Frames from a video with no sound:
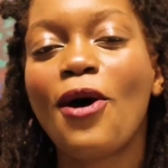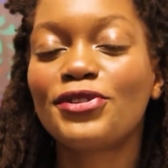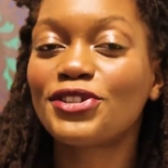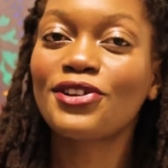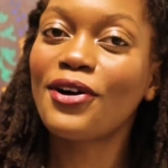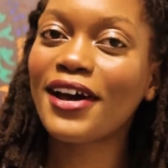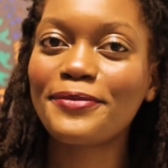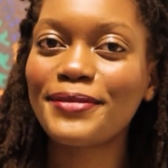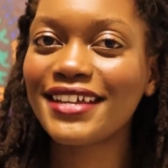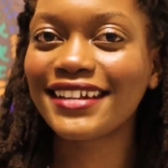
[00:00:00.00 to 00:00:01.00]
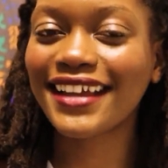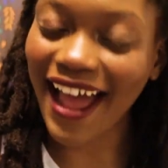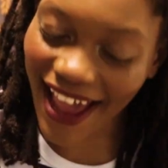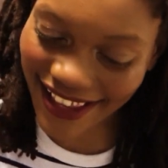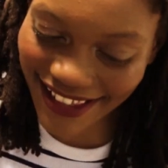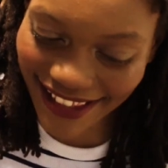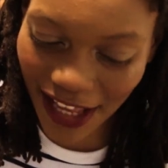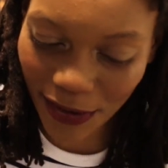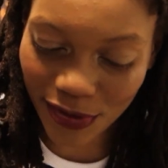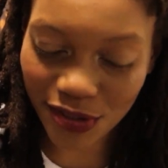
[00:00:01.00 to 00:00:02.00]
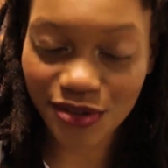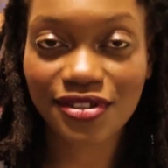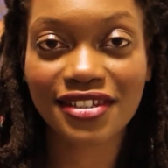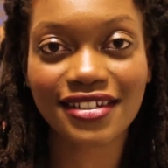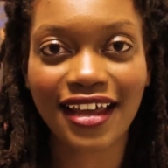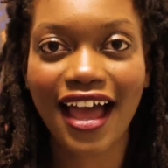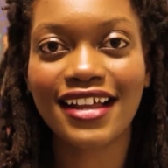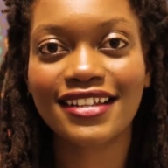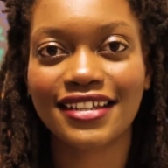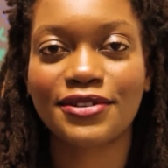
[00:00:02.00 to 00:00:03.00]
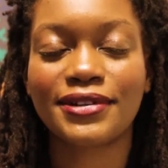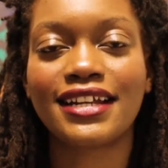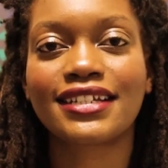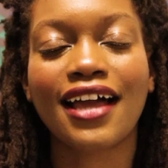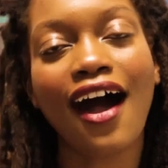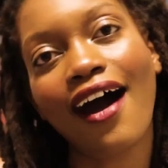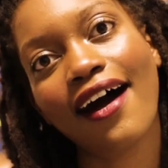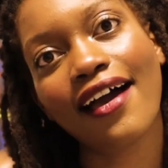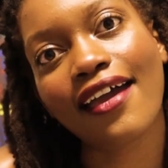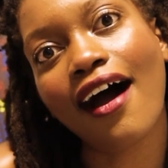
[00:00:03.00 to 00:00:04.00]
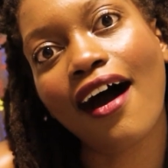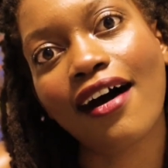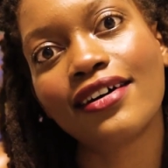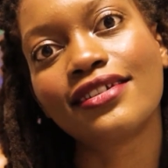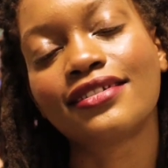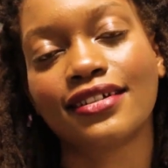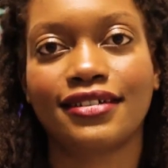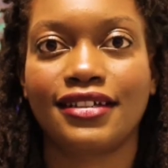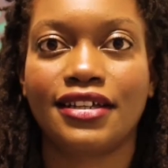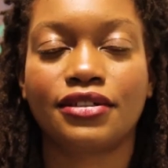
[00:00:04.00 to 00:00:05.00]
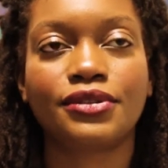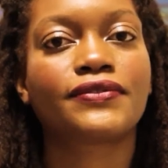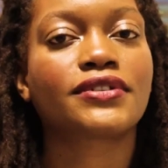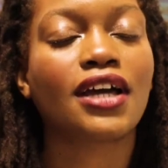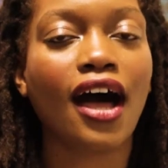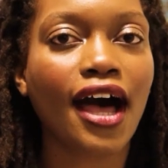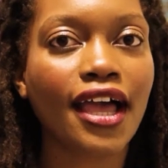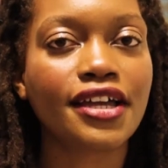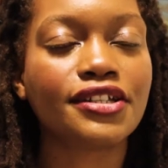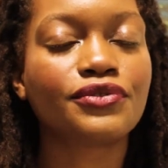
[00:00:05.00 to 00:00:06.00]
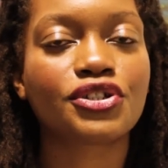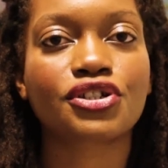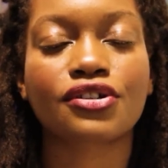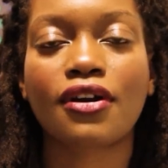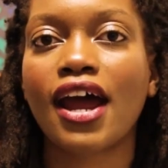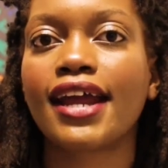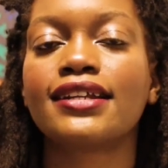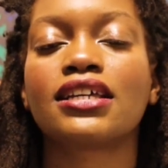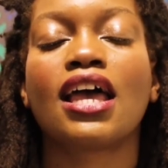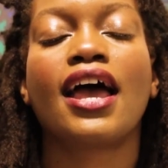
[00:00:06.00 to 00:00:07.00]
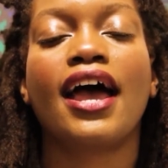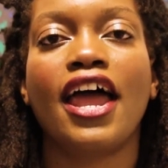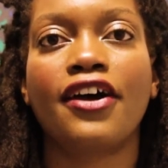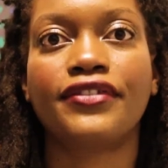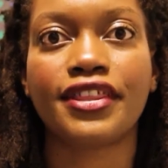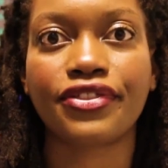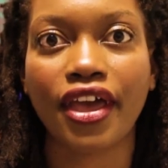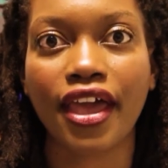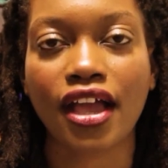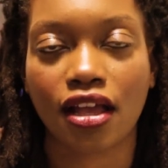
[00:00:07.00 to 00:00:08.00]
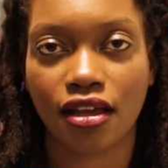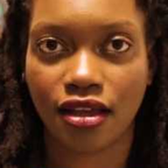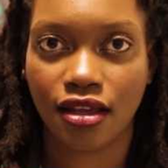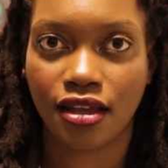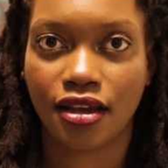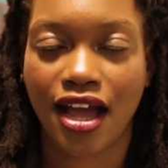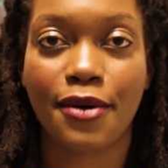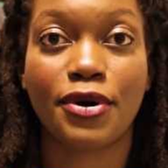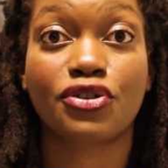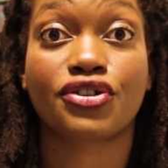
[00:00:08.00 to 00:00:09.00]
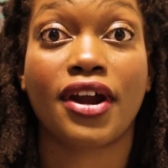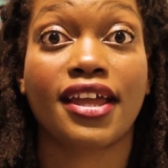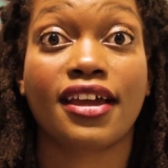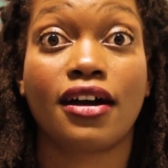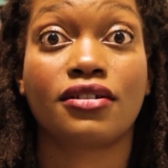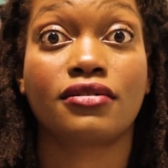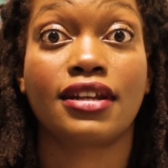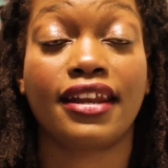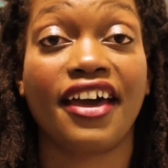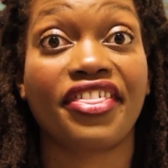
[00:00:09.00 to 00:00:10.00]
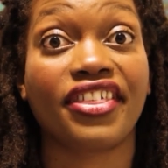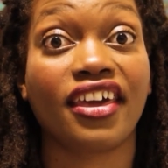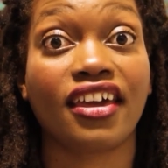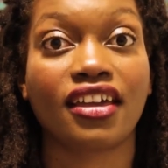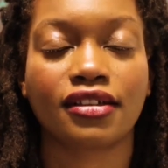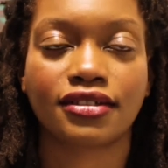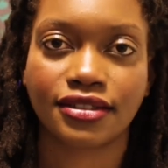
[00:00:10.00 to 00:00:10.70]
But you know what I mean, guys? Like, we should start it. We are tired. We're tired. We tried everything. How about trying out nothing?